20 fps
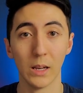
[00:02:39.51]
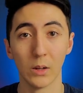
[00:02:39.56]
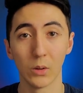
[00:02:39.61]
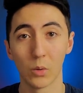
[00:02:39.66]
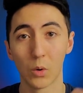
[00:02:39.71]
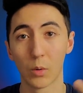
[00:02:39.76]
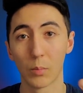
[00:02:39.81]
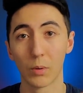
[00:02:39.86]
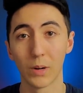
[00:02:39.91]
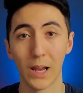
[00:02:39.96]

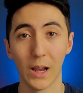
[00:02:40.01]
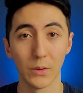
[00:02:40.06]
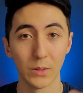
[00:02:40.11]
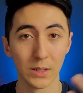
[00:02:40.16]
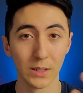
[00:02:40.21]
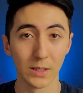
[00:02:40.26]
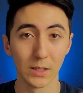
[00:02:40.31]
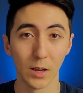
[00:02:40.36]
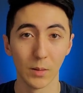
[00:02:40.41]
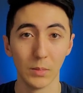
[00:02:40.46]
corporate housing
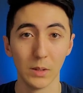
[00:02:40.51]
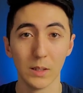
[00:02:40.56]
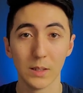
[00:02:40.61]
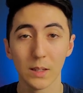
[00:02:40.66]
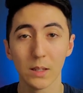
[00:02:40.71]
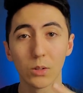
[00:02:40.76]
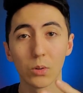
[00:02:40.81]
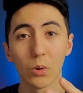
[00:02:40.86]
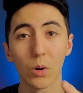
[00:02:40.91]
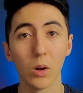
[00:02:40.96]
sublease,
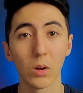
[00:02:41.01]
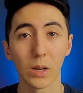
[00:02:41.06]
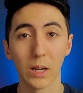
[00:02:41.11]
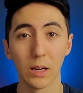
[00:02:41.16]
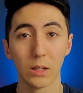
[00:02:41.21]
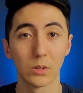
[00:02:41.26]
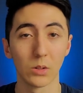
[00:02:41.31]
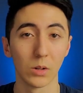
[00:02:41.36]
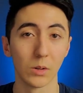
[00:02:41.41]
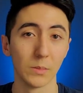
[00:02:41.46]
these are all kind of
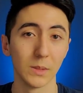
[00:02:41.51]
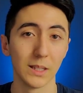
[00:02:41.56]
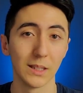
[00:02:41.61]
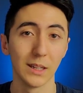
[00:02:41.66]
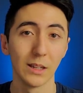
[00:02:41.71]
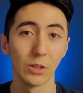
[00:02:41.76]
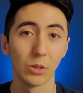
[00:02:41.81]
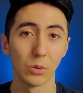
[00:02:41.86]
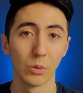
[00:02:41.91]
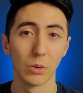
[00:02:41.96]
terms that
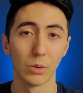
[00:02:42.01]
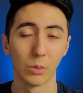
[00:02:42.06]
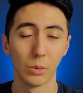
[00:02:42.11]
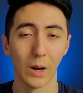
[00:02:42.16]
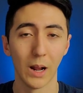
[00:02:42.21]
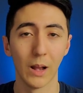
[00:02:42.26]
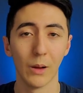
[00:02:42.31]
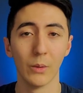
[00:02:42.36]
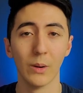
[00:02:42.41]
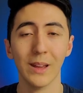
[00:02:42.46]
get thrown
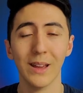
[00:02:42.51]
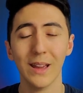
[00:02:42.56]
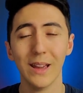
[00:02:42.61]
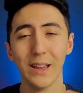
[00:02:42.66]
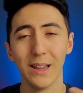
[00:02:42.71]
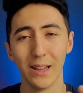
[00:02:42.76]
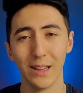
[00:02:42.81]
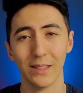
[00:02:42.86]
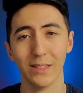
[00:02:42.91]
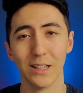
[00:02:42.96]
around
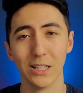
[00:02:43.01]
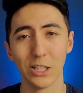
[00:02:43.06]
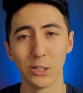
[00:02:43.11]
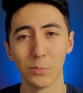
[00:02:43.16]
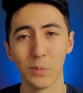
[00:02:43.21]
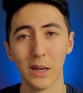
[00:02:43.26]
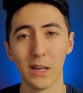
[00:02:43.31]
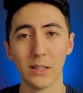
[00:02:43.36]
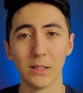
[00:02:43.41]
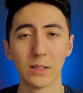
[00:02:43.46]
in this
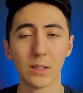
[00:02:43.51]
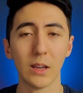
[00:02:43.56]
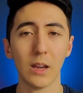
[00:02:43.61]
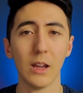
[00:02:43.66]
space.